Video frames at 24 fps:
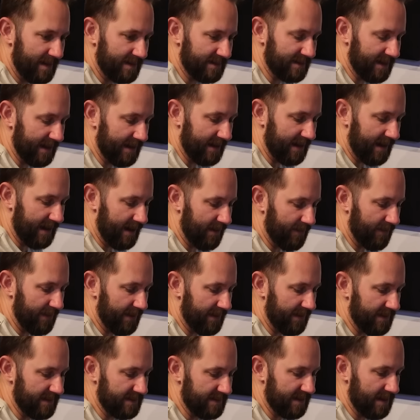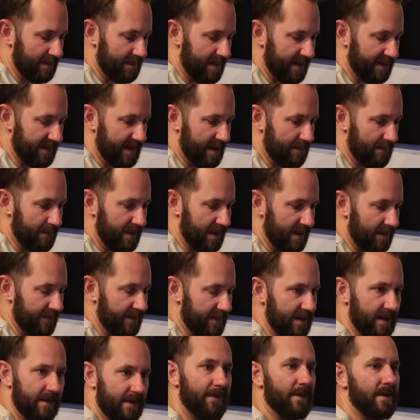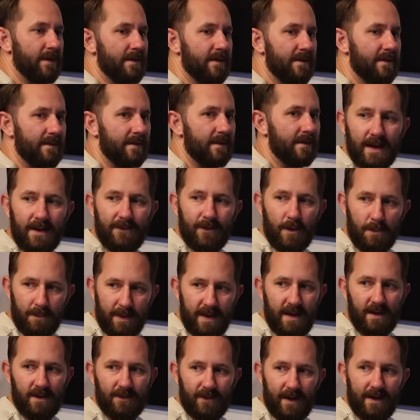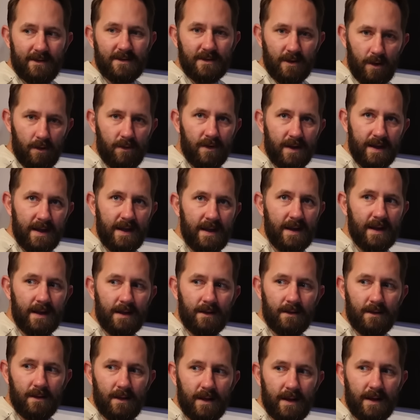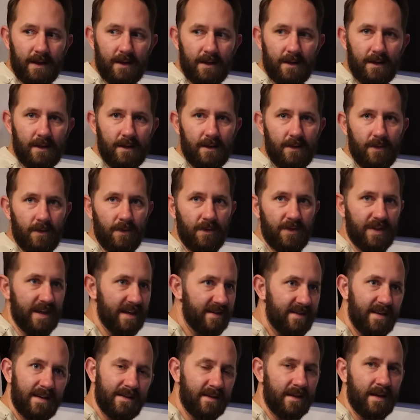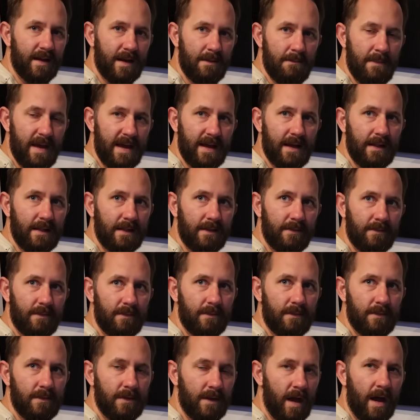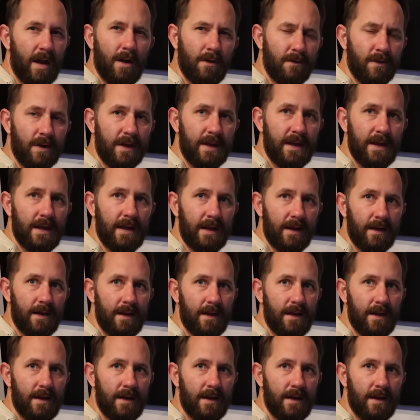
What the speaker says: Cause like, I don't think this is gonna make that big of a difference. Like if your PS5 is overheating, like this isn't gonna make it not overheat.